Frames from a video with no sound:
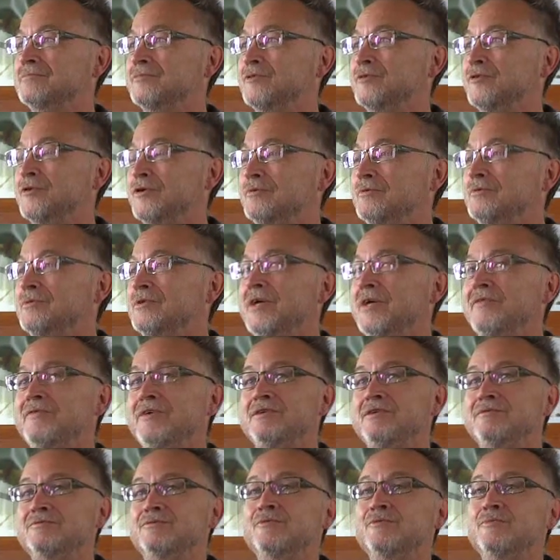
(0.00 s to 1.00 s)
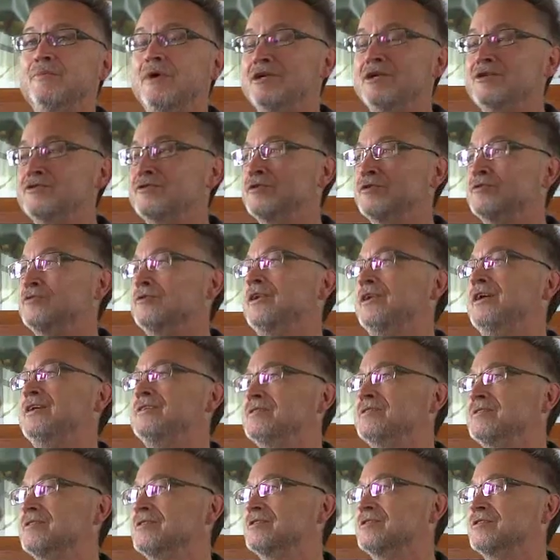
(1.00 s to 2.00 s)
Well, never too much or too
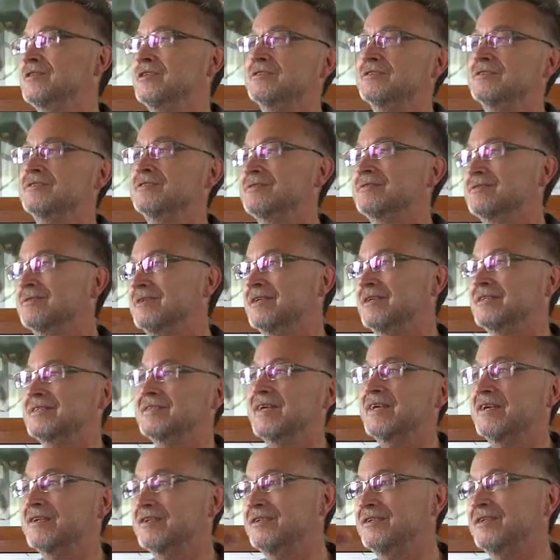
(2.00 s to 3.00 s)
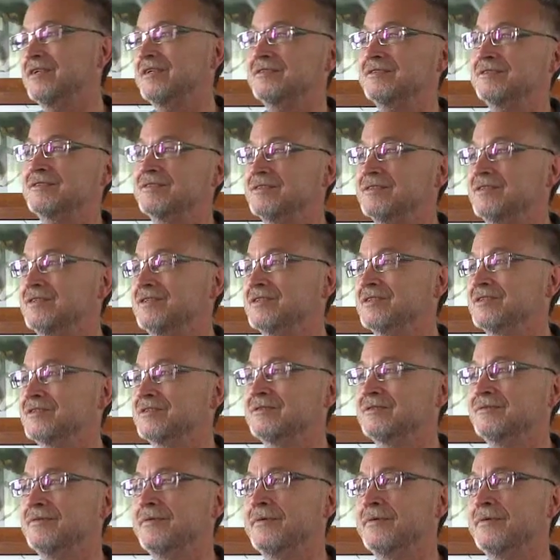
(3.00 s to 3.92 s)
less, it's just exactly as it is.